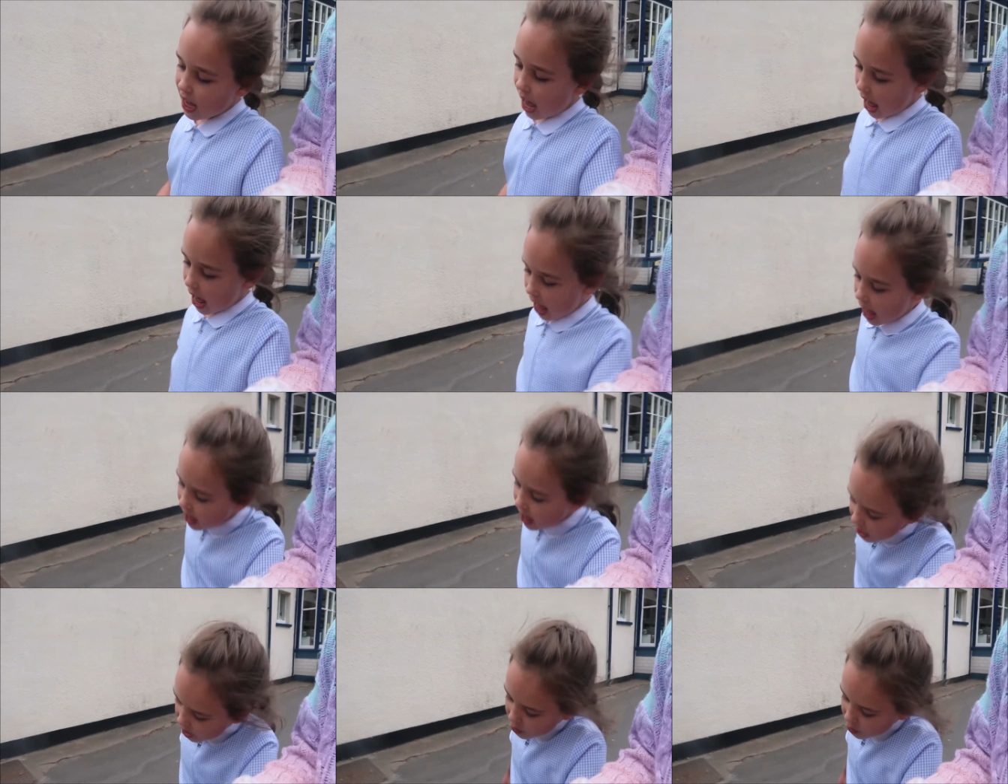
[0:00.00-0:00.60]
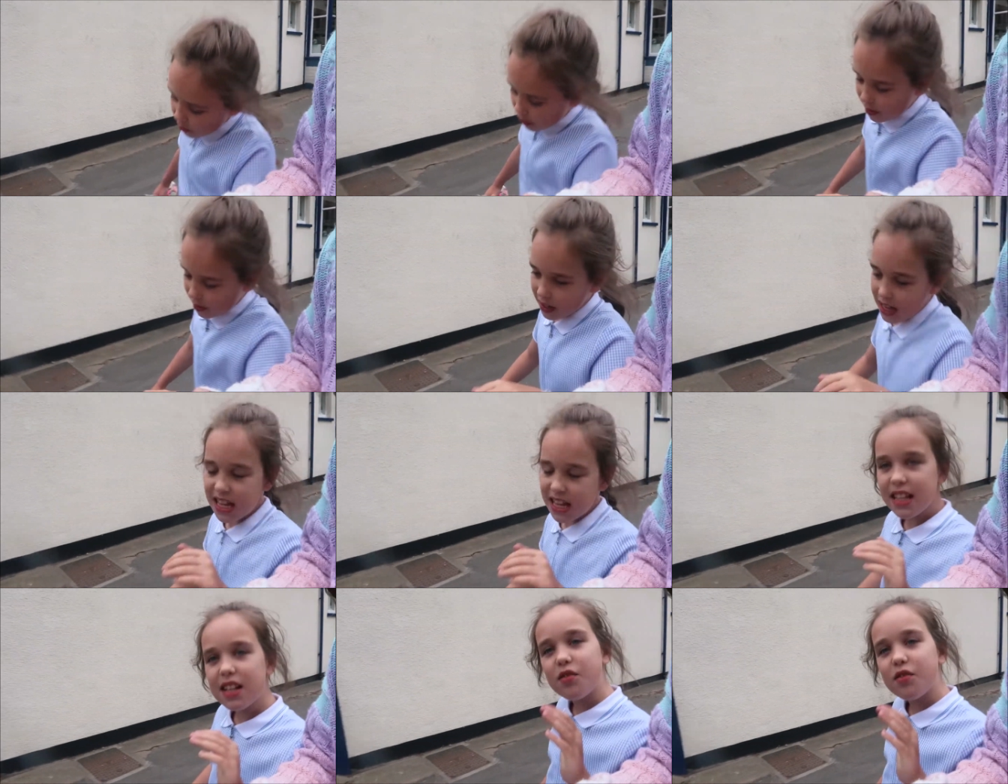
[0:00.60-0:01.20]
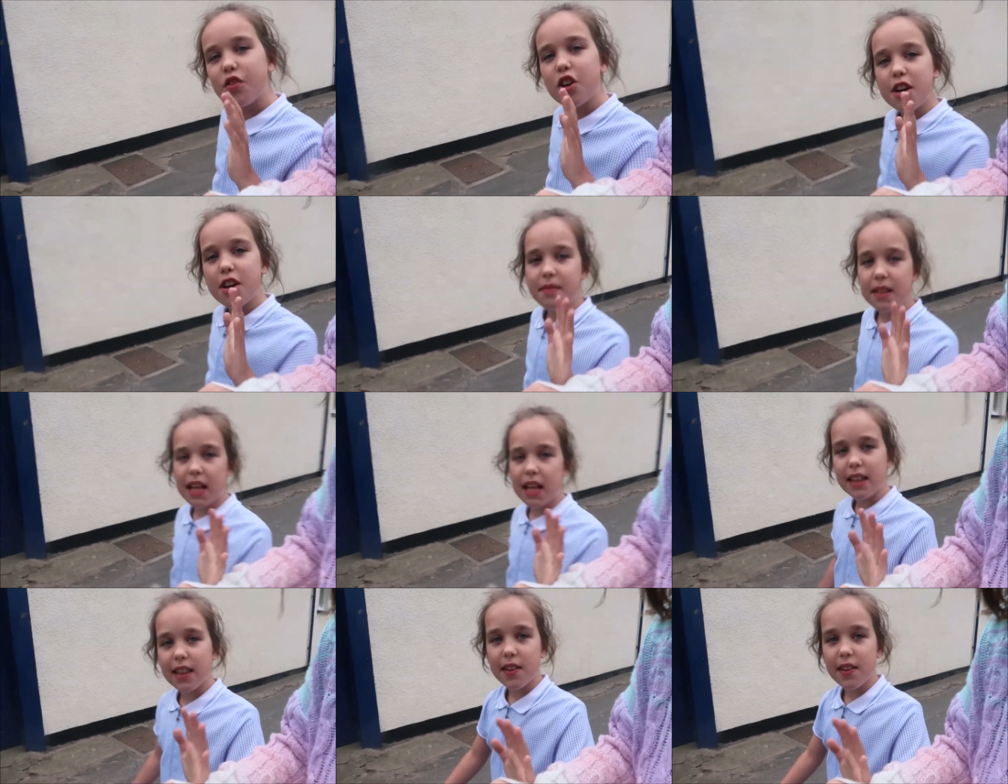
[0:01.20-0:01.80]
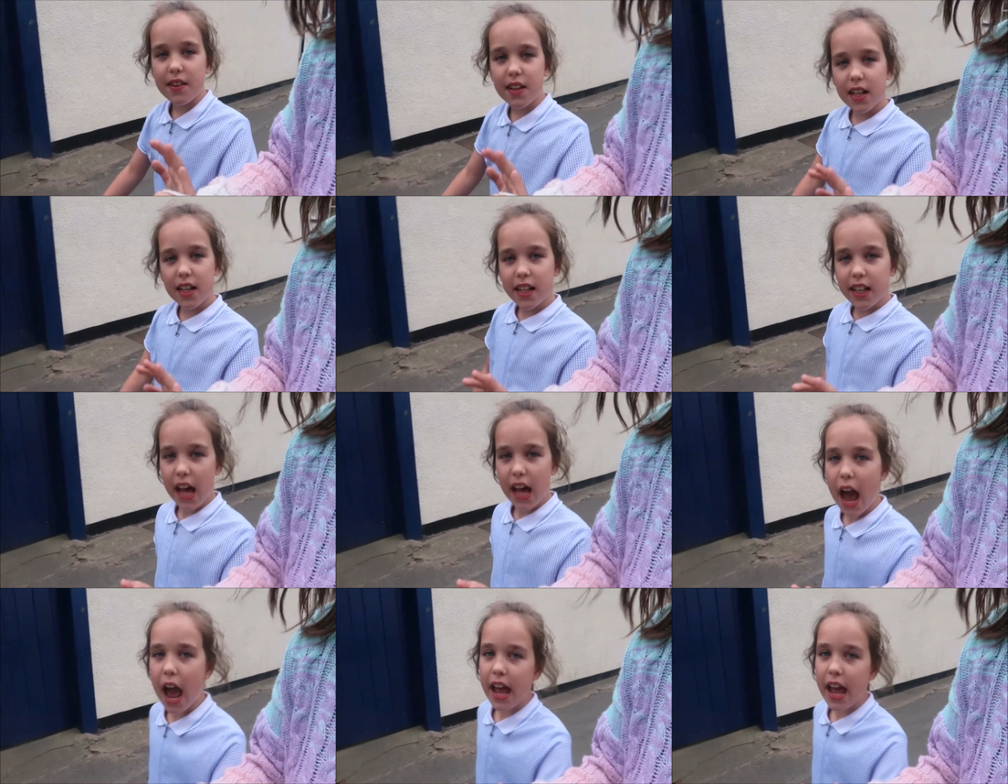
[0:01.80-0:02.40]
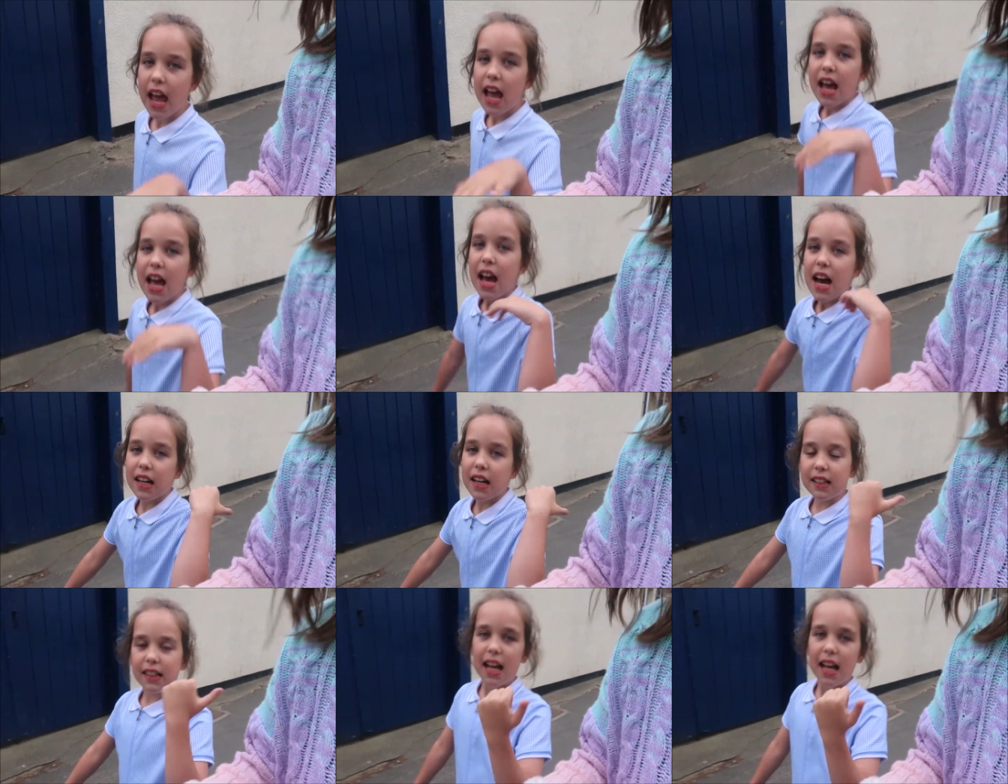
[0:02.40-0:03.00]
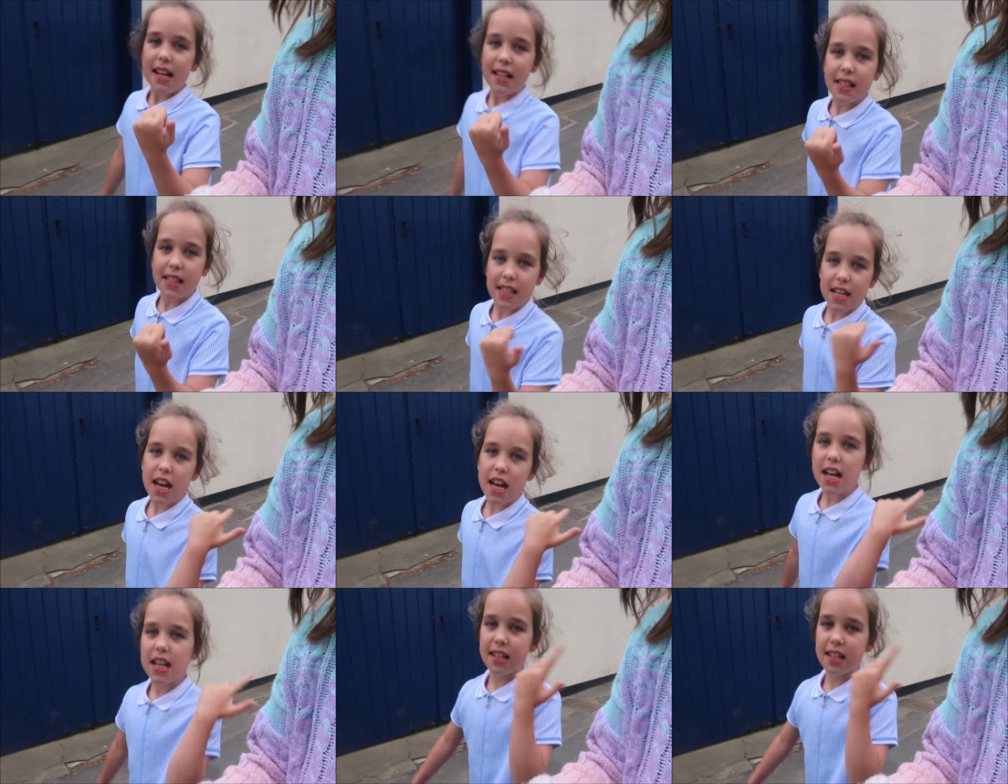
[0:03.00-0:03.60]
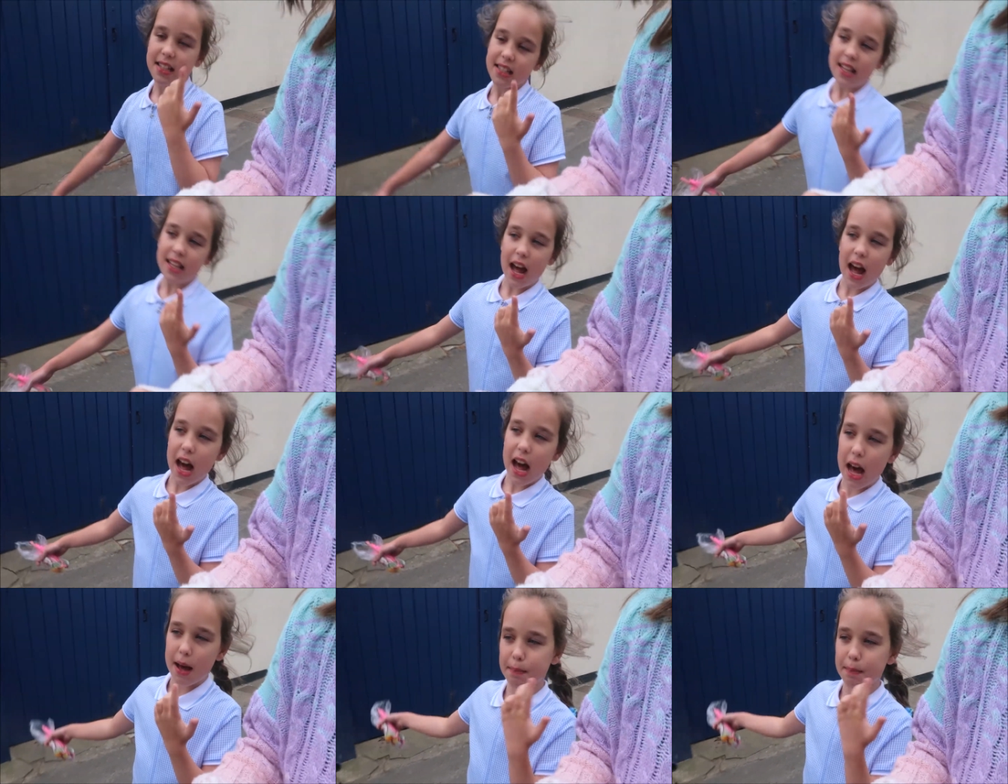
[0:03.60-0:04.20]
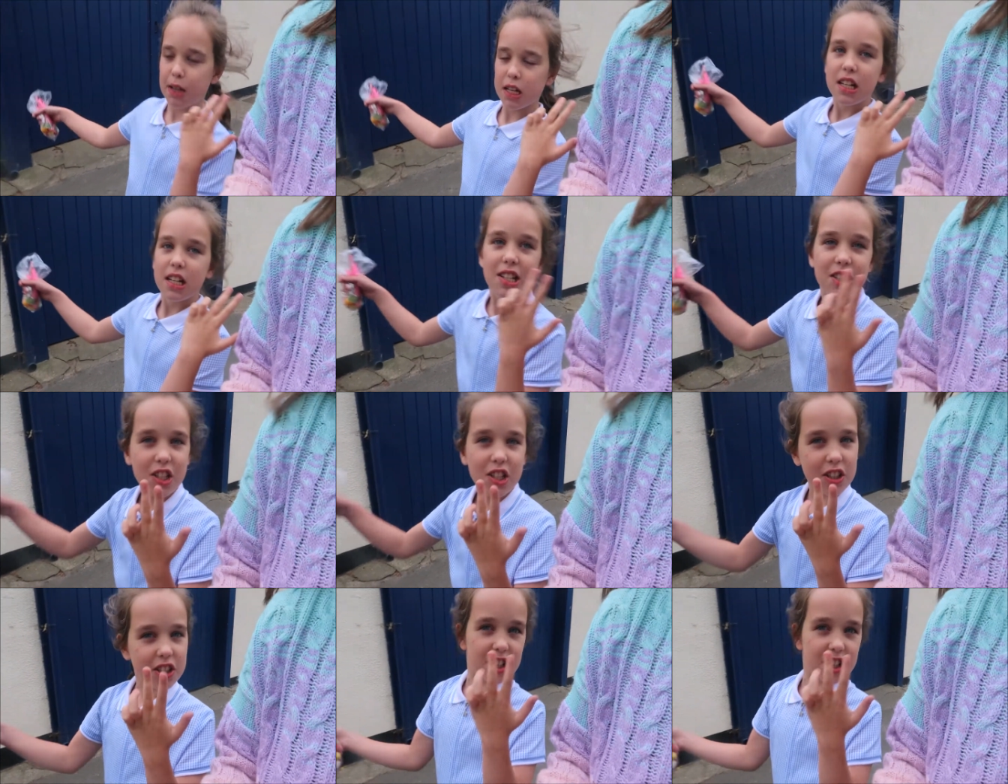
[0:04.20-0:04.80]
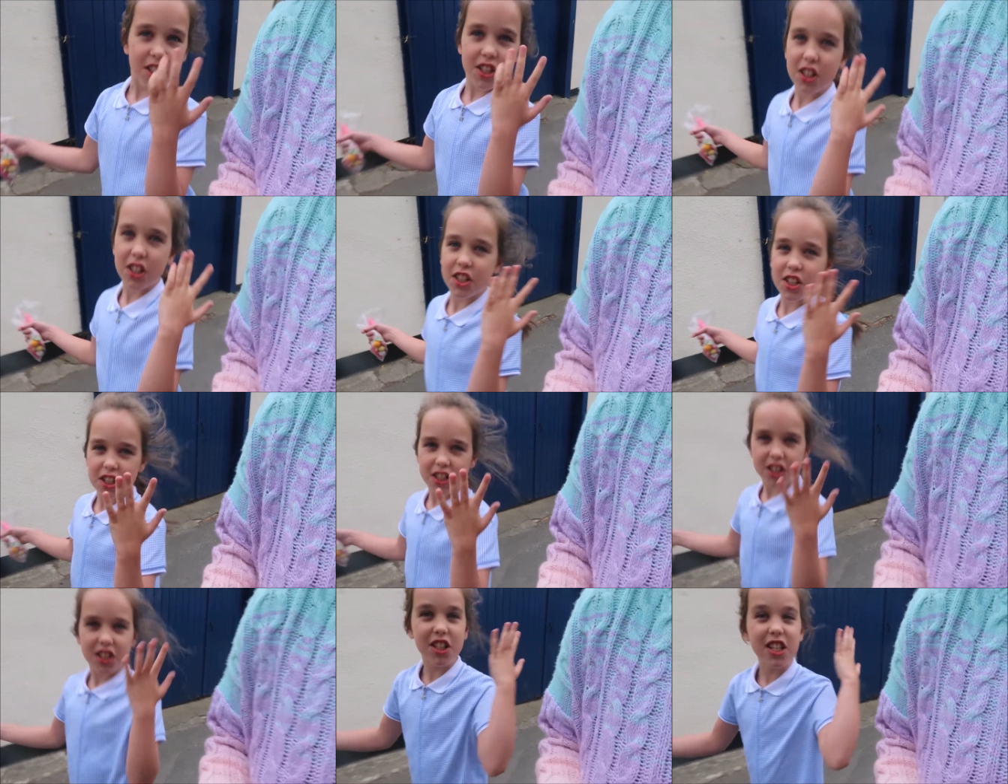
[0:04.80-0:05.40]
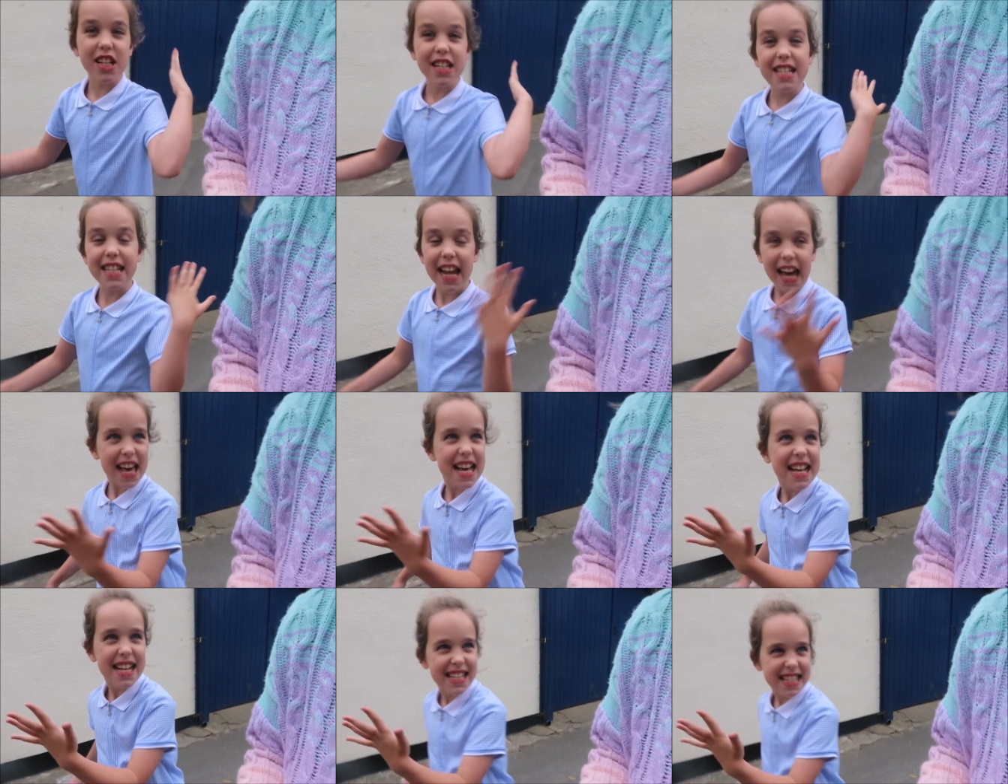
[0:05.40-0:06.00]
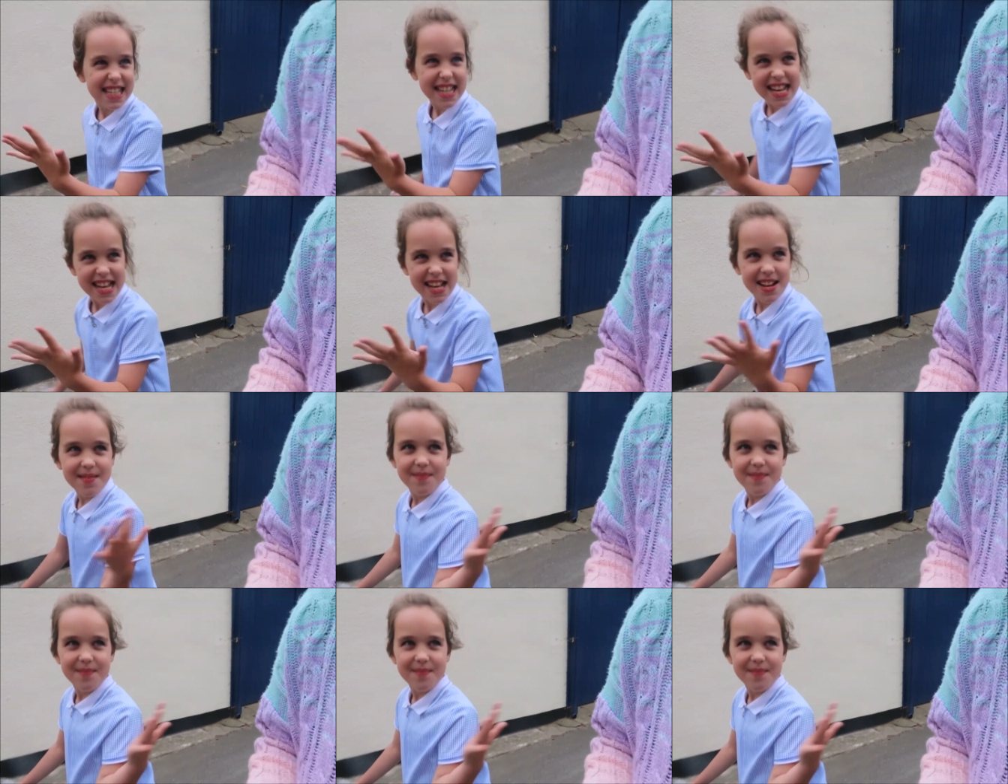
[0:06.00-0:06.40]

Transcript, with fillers: yeah, we were in this room and then there were like Alessia, Sam, such and such, such and Daisy.